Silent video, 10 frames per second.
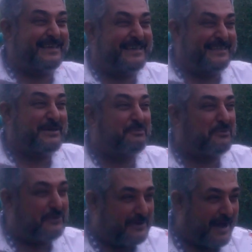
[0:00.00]
in the
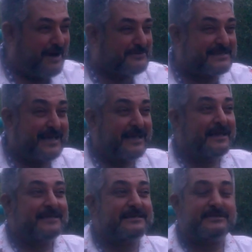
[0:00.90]
poorhouse
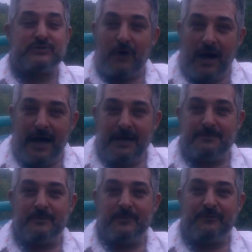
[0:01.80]
the tribe
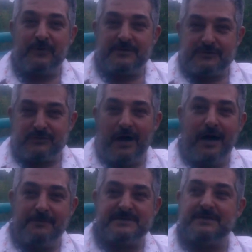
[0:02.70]
for the
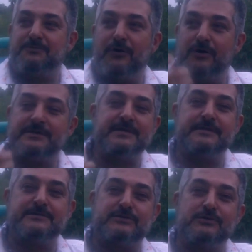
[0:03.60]
tribe is
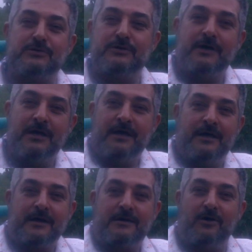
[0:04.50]
important to
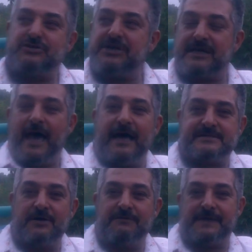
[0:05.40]
go check
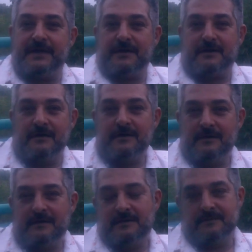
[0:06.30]
ass over there
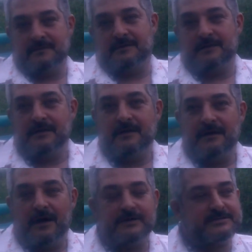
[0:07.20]

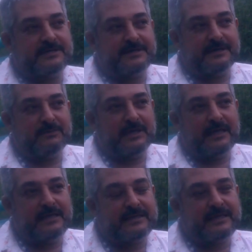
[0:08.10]
are you kidding me
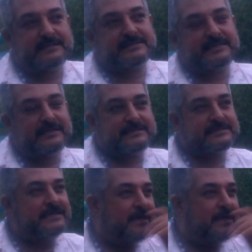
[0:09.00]
it, it's it's